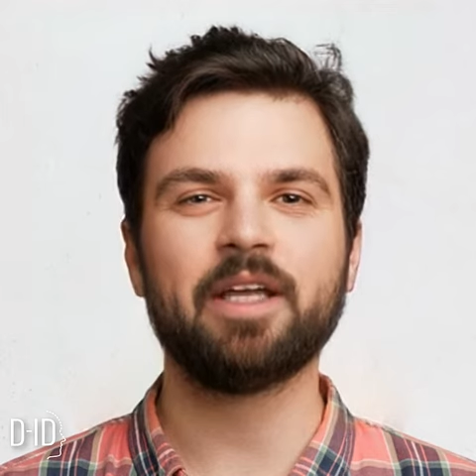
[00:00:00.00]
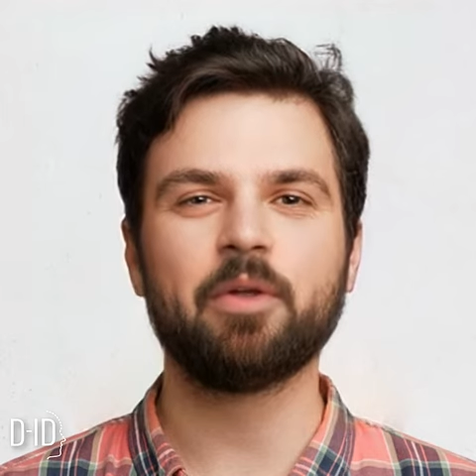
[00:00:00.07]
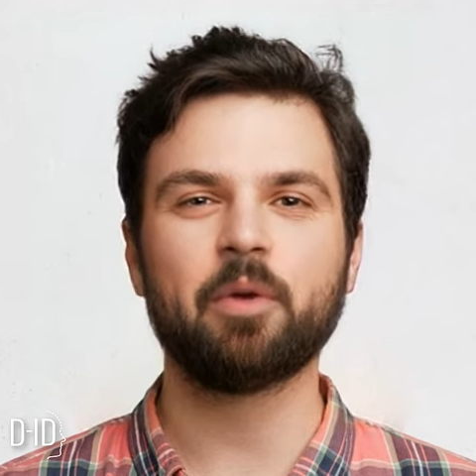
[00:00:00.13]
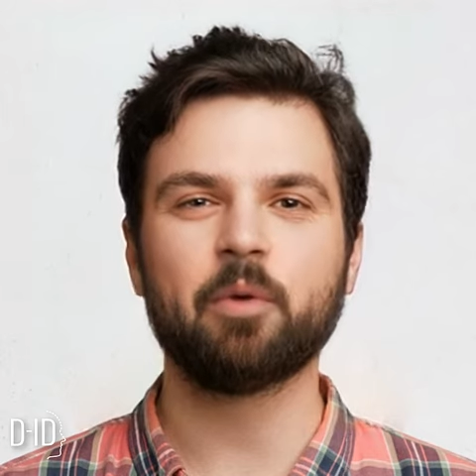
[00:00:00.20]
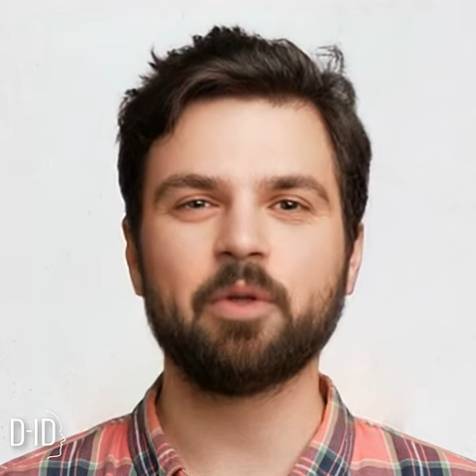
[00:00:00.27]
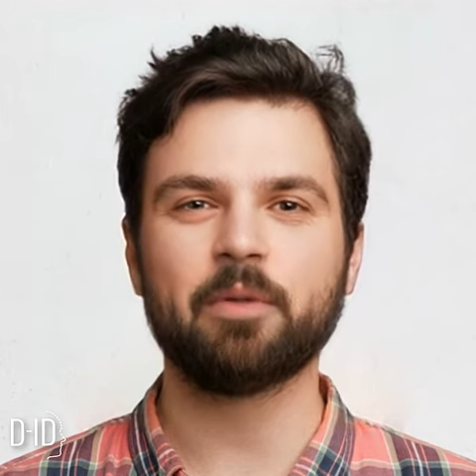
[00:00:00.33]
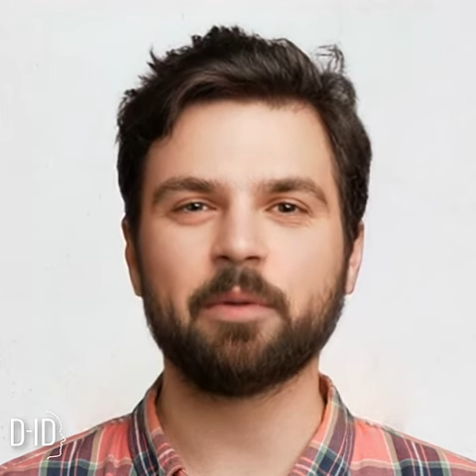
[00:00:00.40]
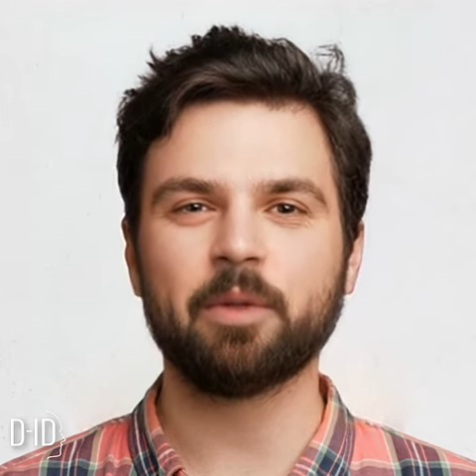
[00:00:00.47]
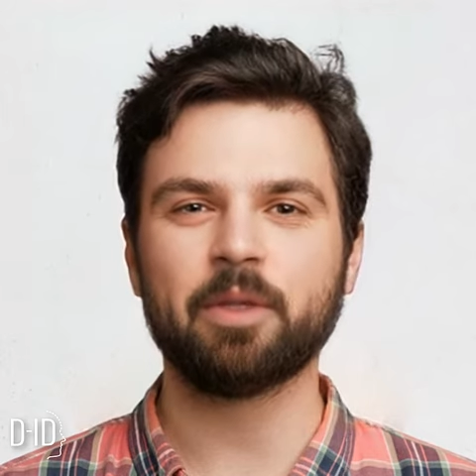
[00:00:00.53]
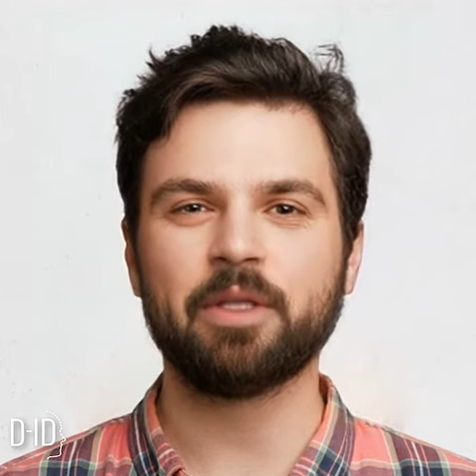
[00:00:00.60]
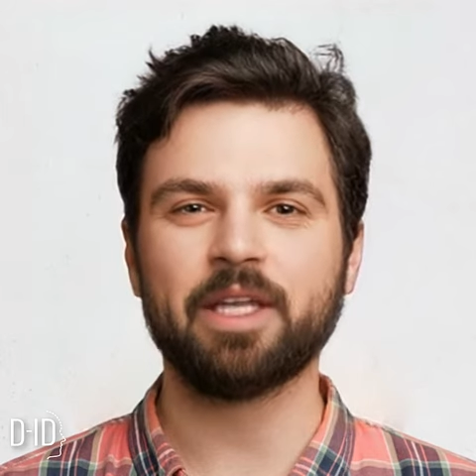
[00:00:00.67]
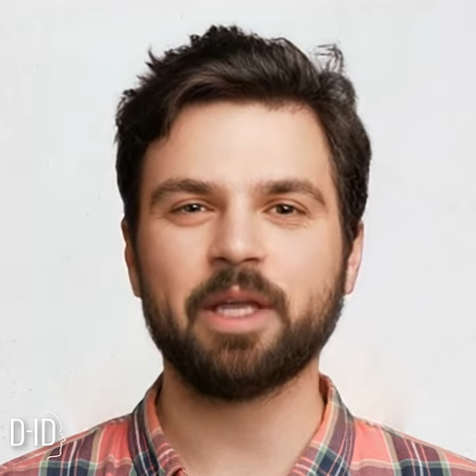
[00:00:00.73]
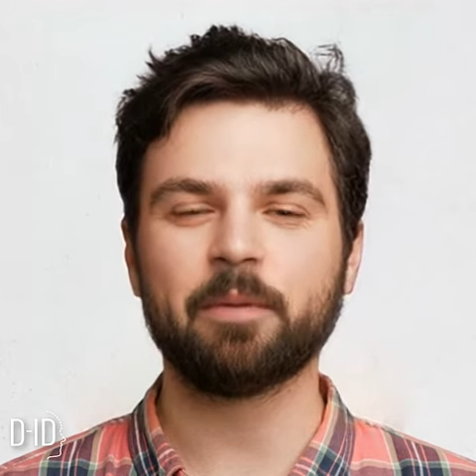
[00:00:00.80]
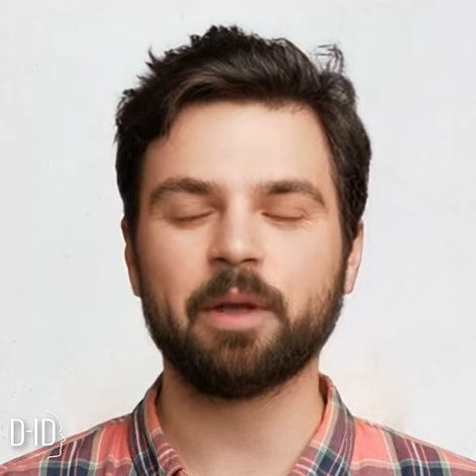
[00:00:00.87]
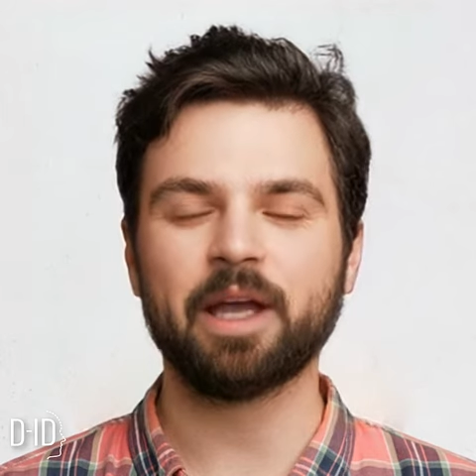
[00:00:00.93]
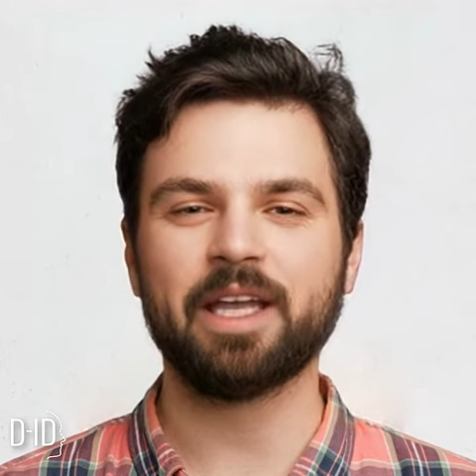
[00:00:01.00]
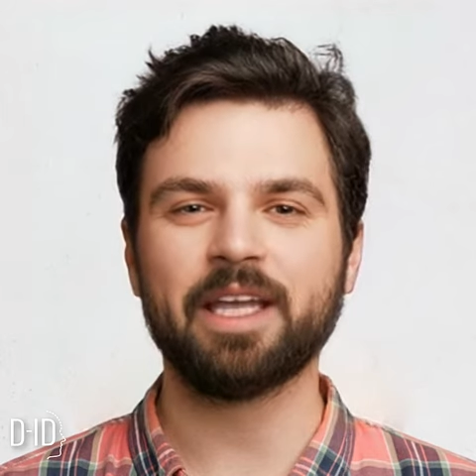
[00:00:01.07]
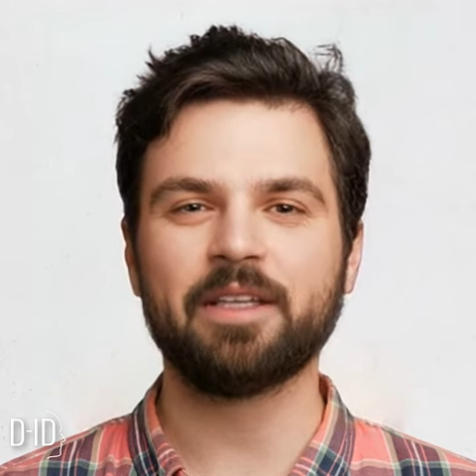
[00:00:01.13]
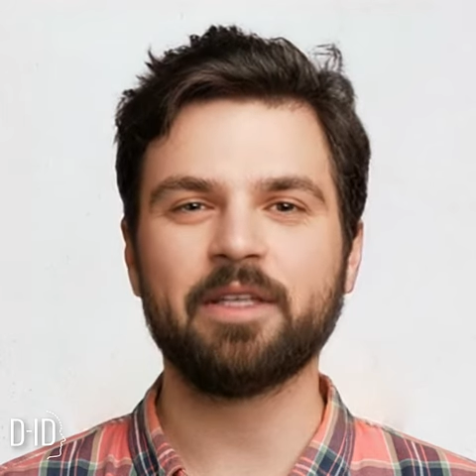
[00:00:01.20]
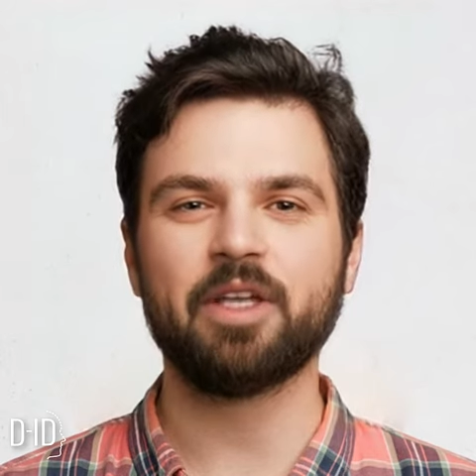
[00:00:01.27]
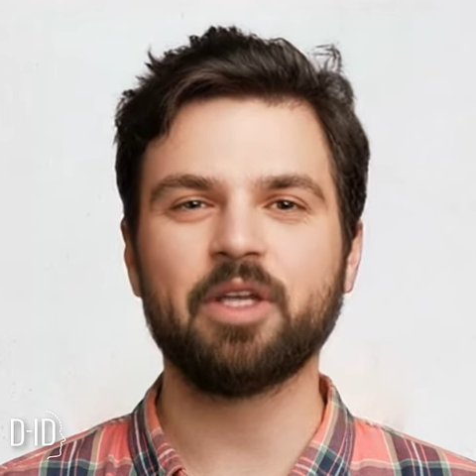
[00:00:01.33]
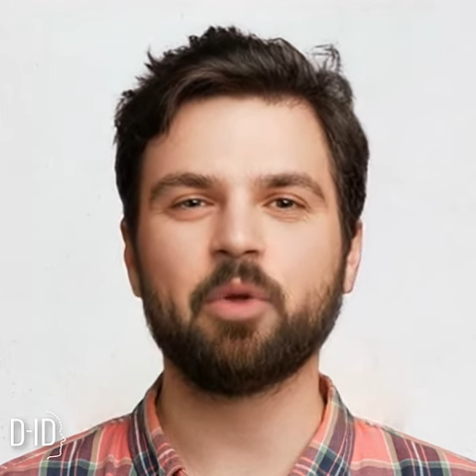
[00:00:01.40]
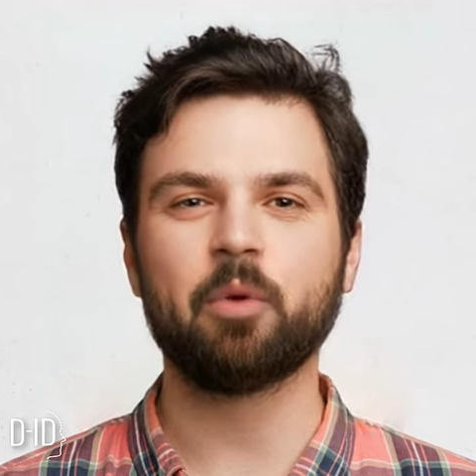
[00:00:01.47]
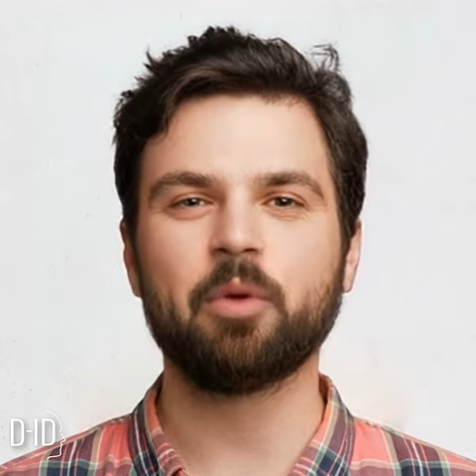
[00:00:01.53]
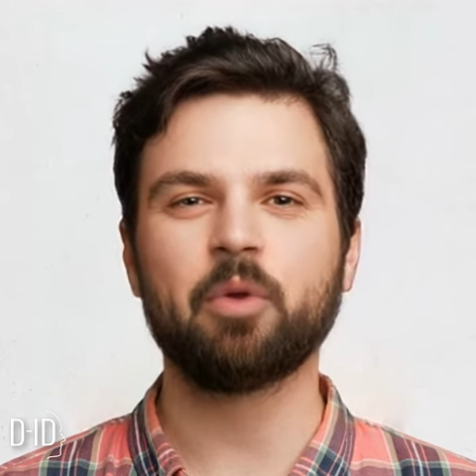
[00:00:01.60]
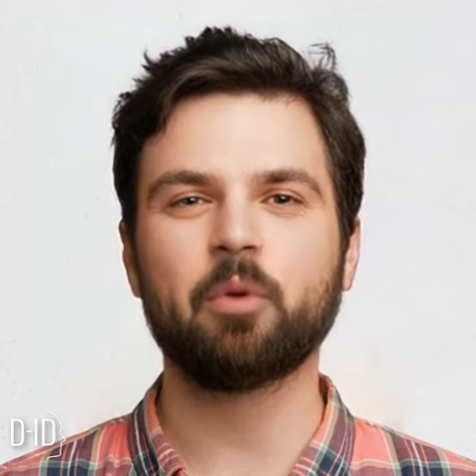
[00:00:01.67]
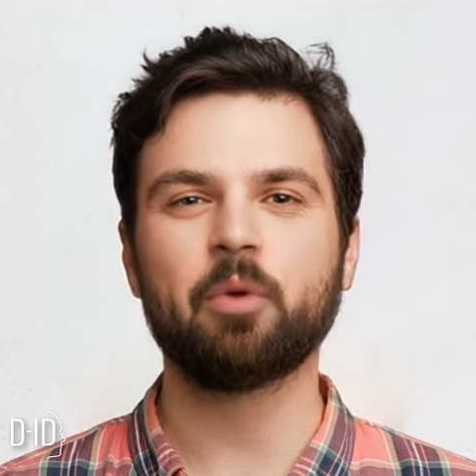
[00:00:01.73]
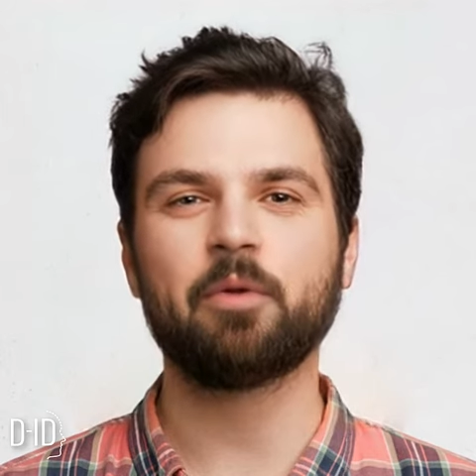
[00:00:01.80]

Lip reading: and usability by continuous